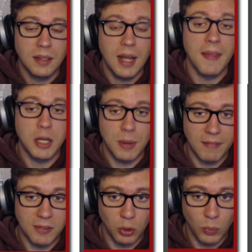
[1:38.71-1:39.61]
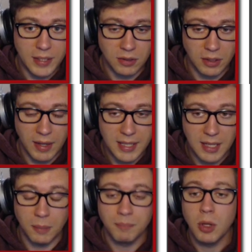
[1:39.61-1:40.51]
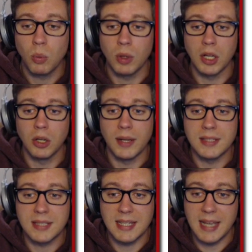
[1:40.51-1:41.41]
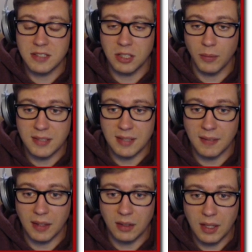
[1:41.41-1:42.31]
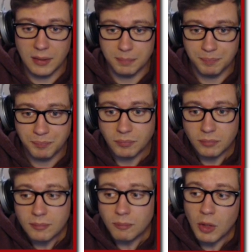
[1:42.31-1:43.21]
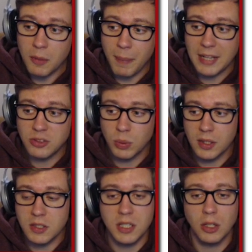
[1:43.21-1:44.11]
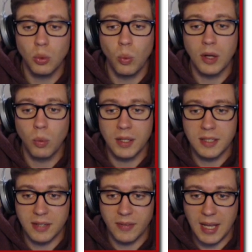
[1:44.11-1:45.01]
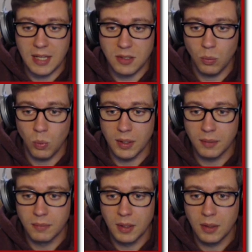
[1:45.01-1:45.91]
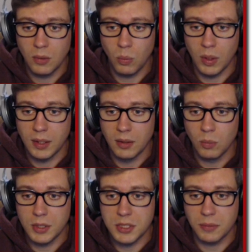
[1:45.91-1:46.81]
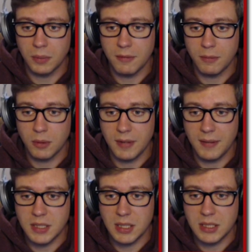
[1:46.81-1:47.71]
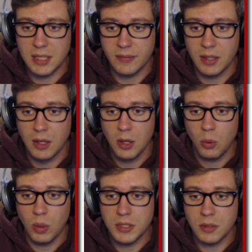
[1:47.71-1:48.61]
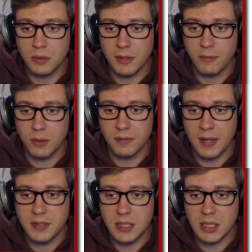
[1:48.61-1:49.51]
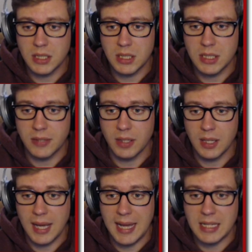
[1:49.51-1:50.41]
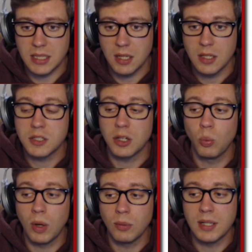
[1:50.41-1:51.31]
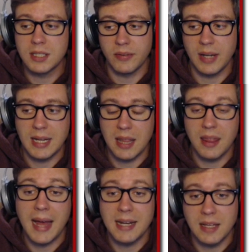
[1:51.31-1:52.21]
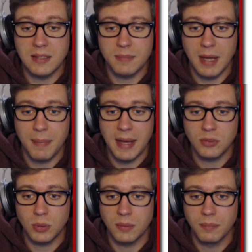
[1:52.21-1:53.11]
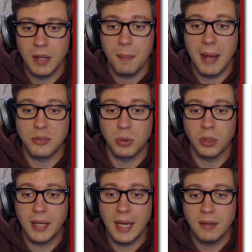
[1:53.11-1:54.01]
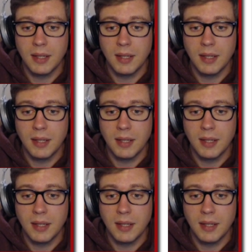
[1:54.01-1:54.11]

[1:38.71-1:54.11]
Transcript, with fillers: and then you have this little white screen right here. We're gonna go ahead and say yes to resetting the clock. The password 01178. 1, 1, 1, 2, 3, 4, 5, 6, 7, 1, 2, 3, 4, 5, 6, 7, 8. 01178. That is my password. Password okay.